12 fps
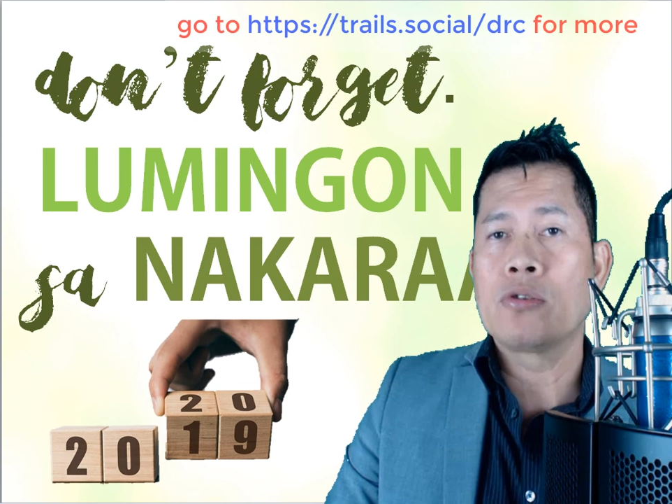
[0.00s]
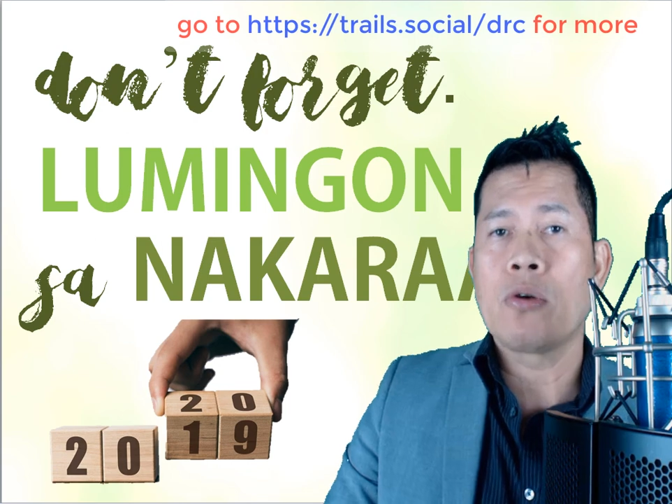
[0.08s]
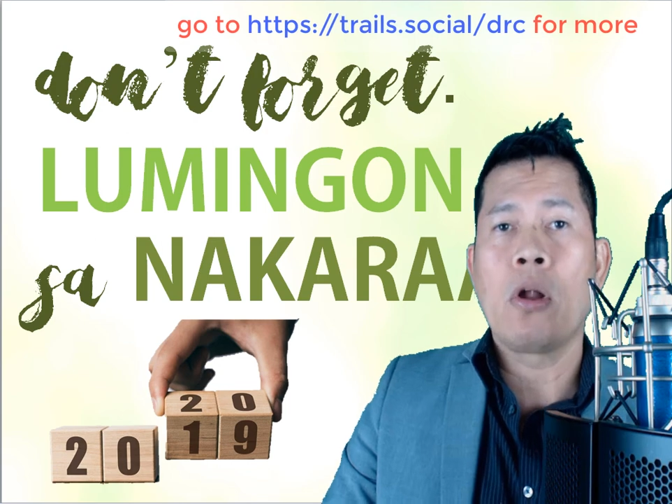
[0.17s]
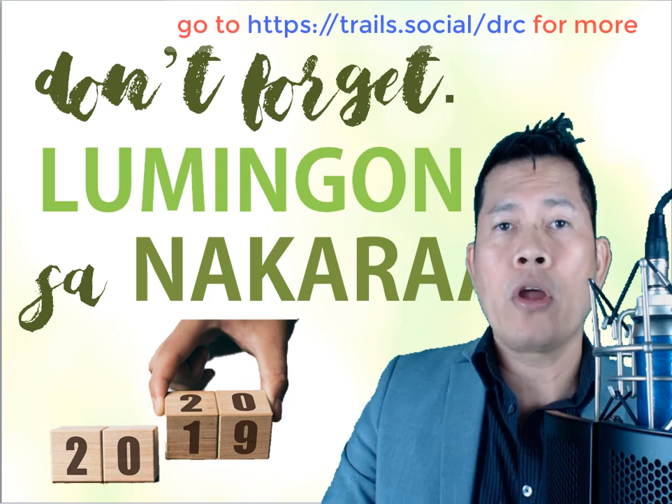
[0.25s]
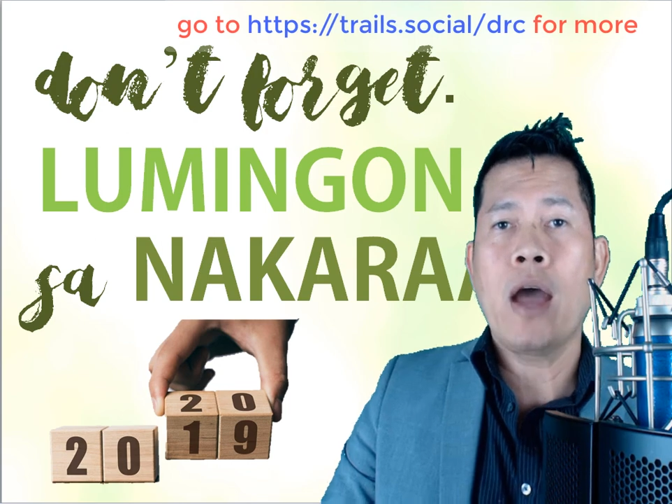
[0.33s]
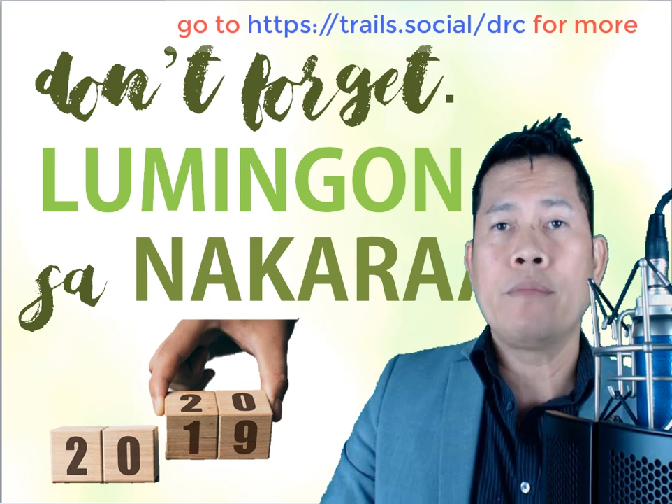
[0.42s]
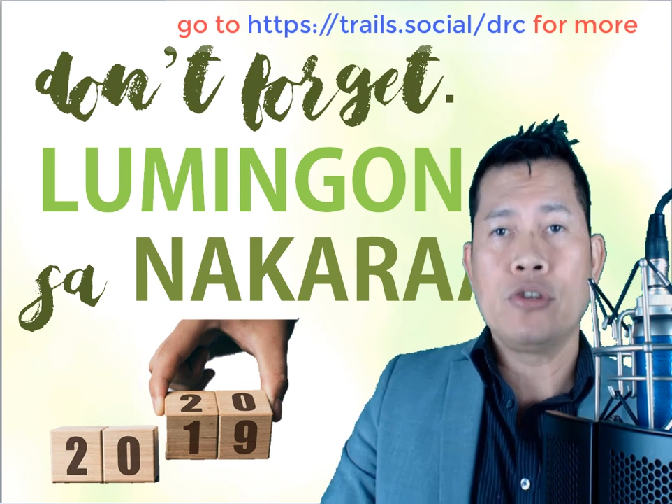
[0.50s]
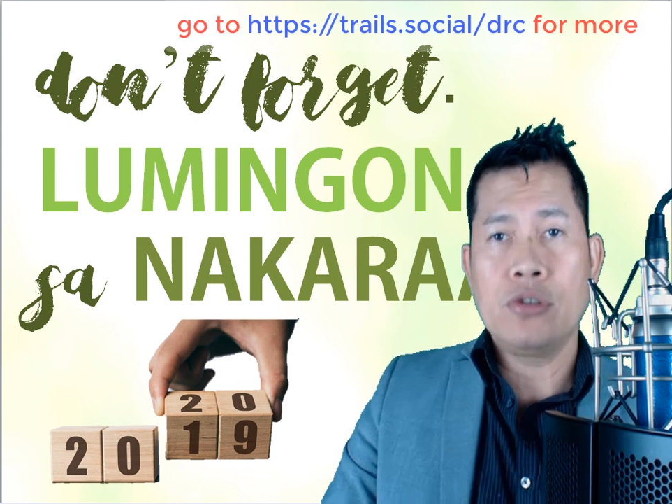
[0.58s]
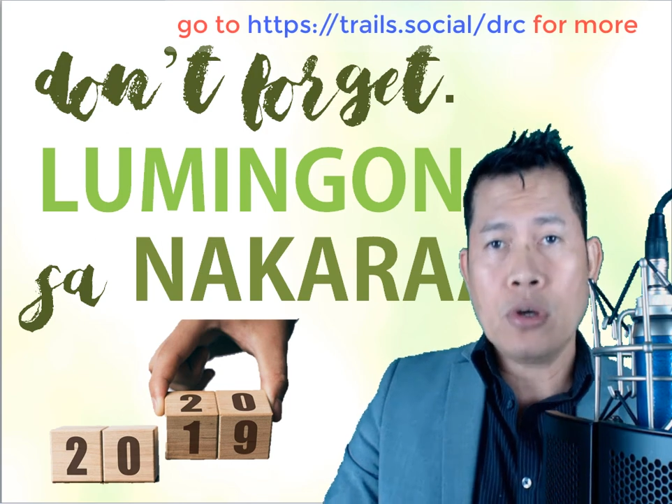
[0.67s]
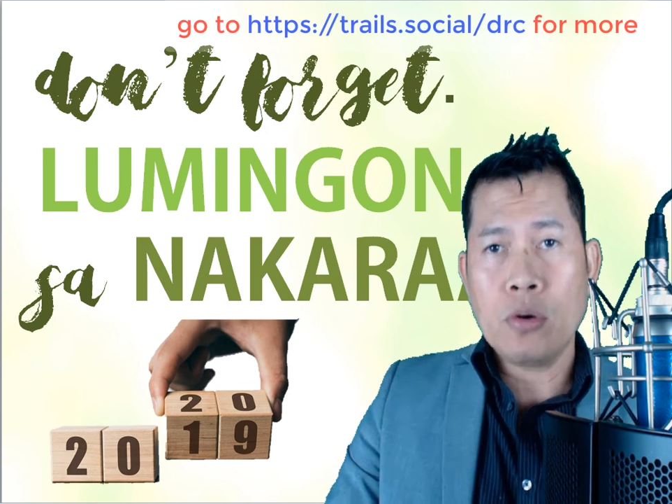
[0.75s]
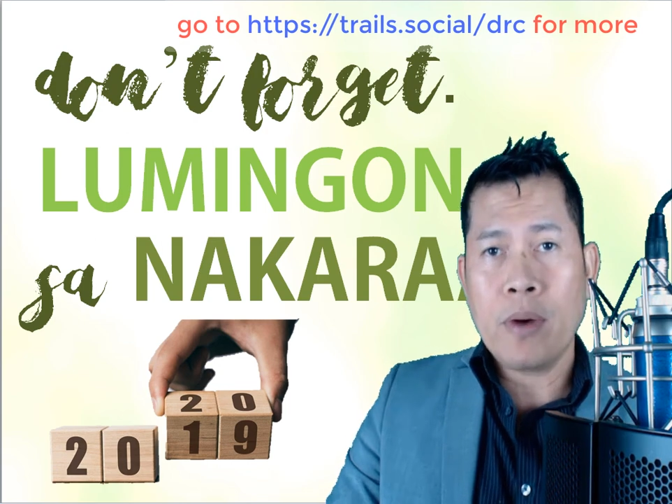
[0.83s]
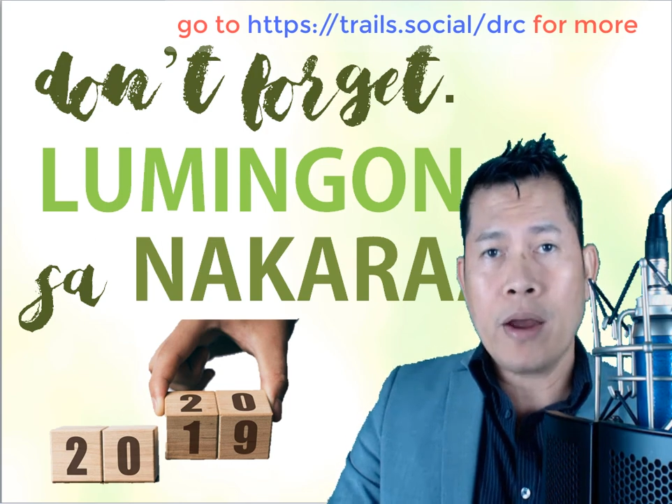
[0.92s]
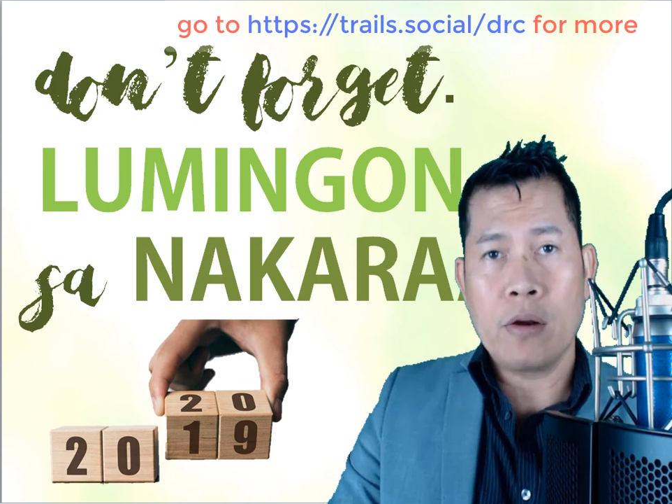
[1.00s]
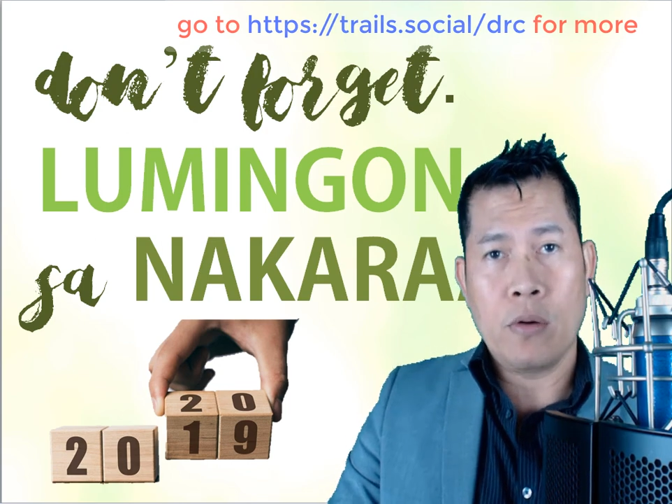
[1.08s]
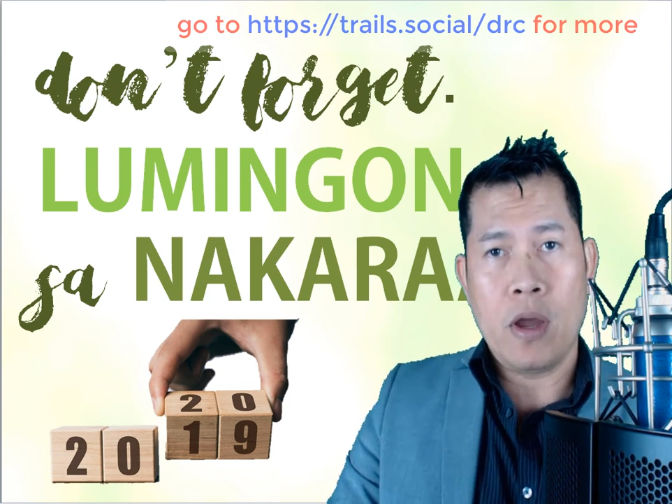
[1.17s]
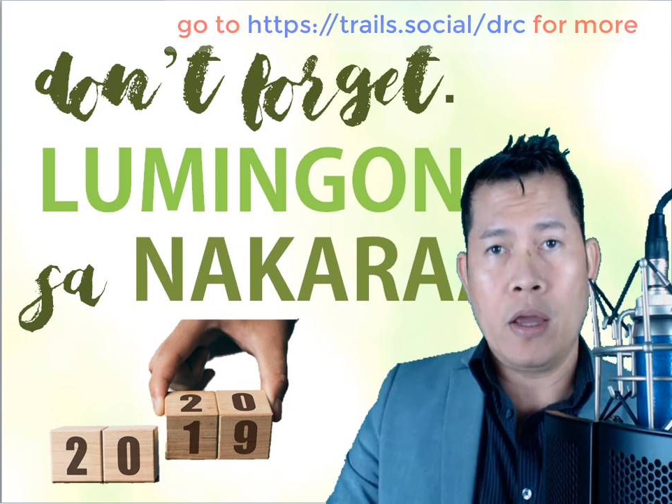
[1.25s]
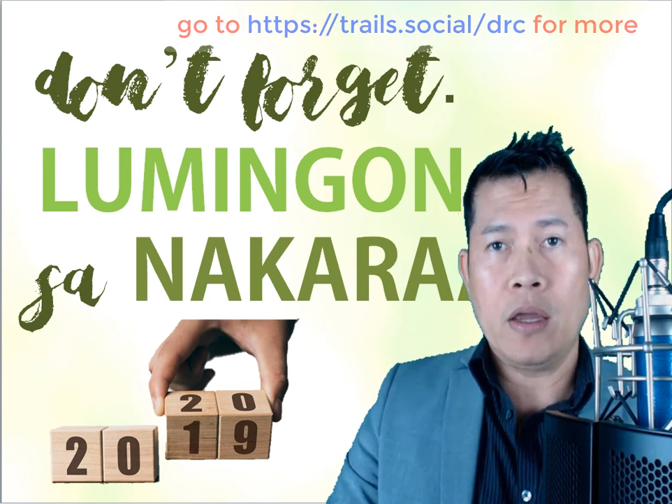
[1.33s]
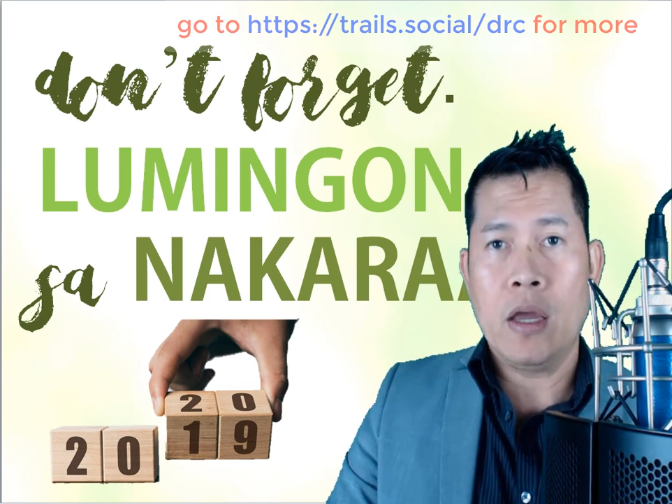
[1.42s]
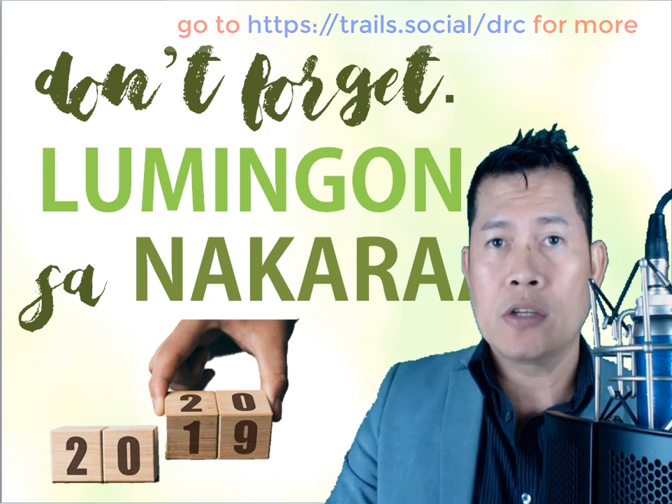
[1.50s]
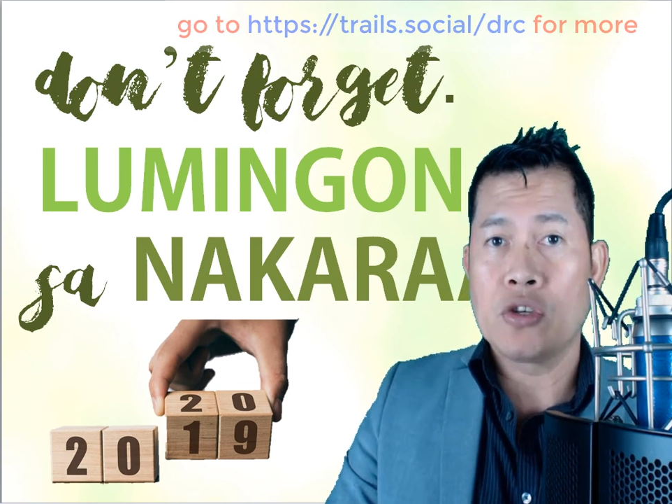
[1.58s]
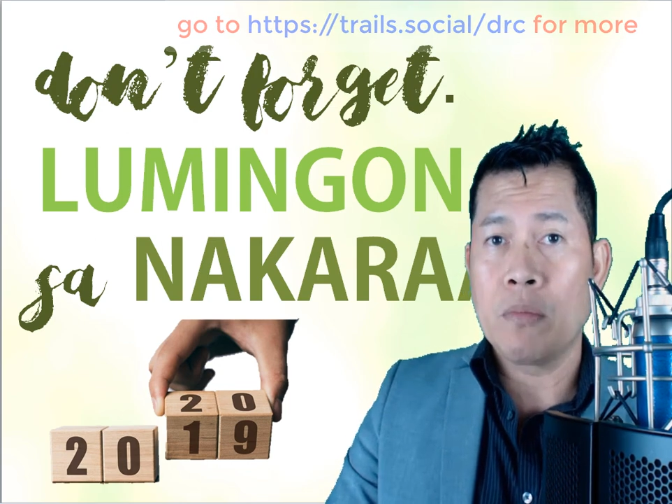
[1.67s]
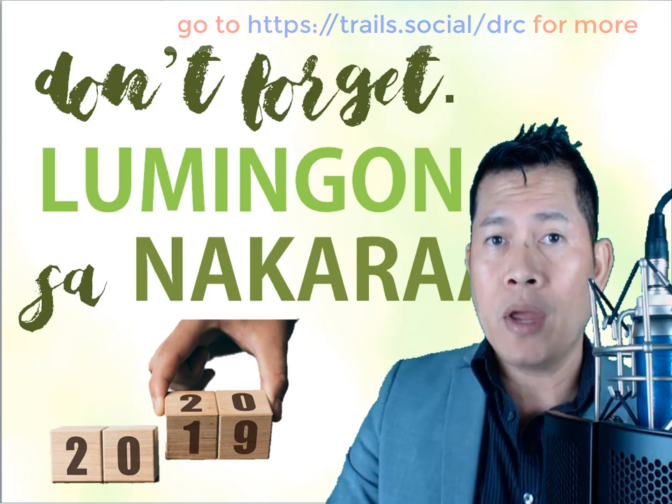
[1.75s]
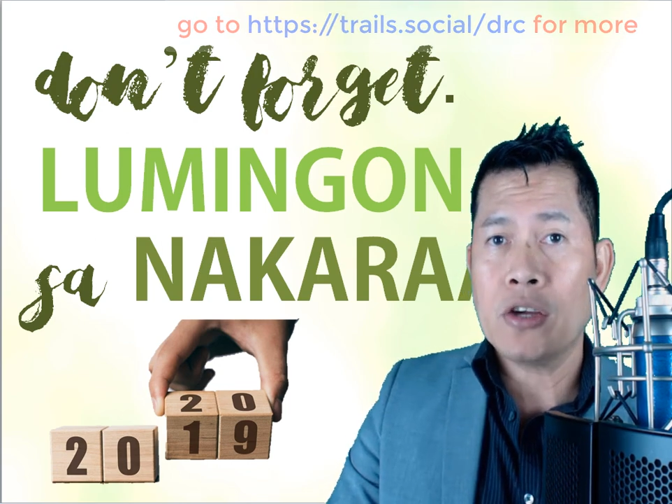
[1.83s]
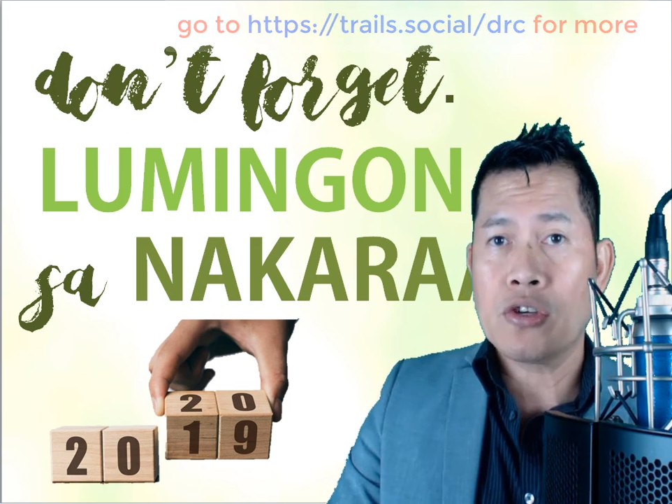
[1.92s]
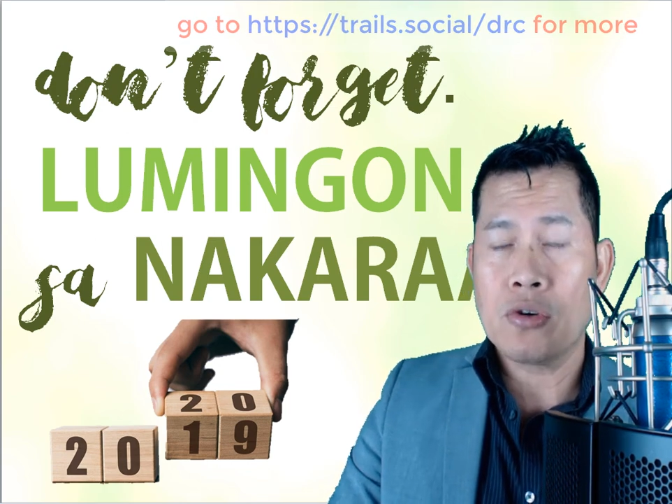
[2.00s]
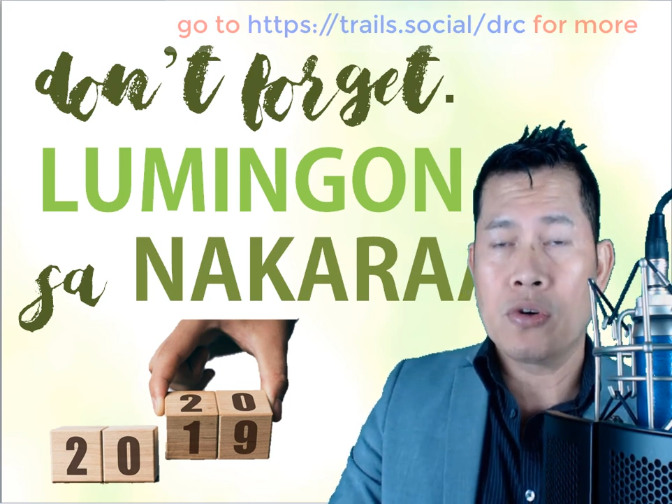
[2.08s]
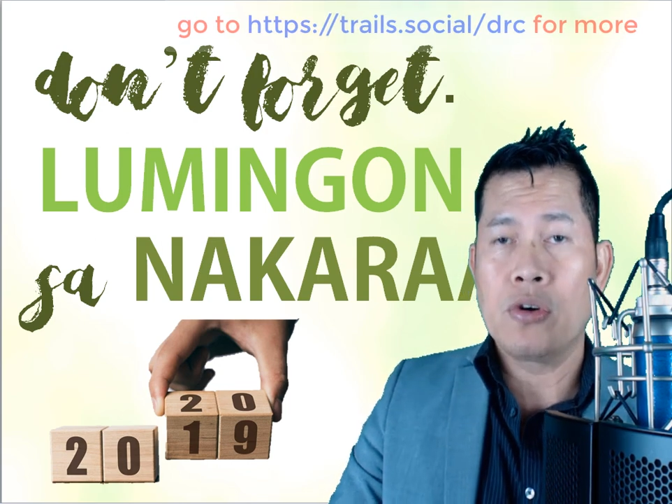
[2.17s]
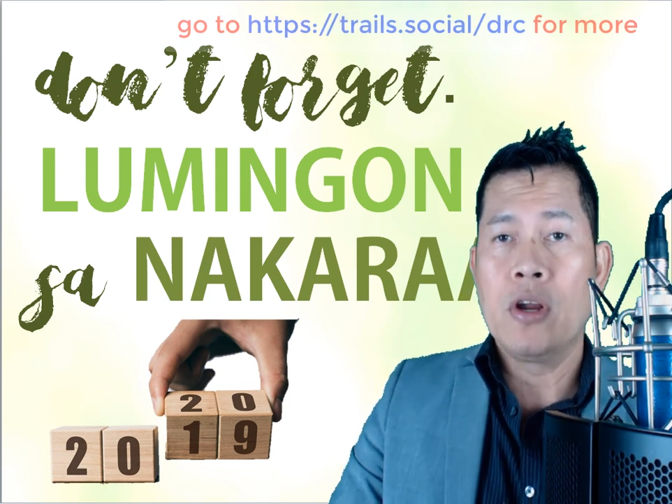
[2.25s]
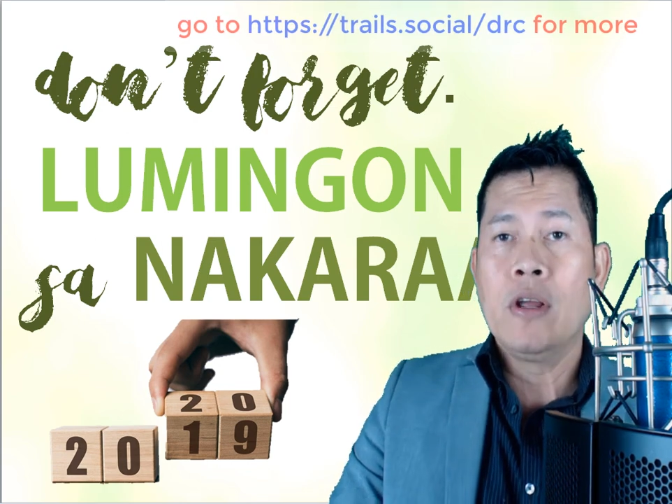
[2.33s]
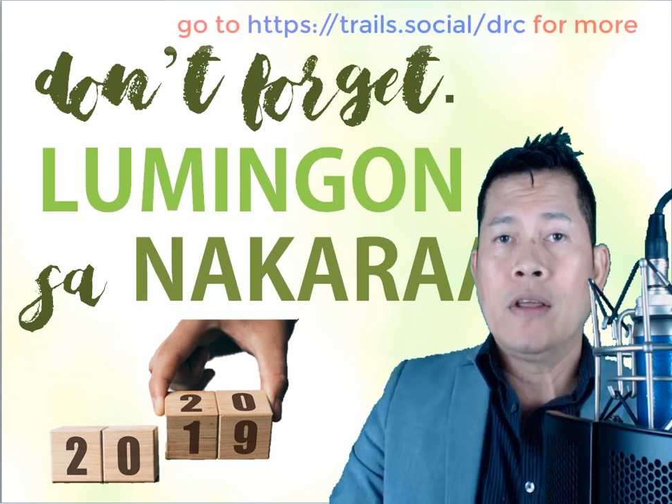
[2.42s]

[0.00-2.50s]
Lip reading: So all you have to do, by the way, is to make sure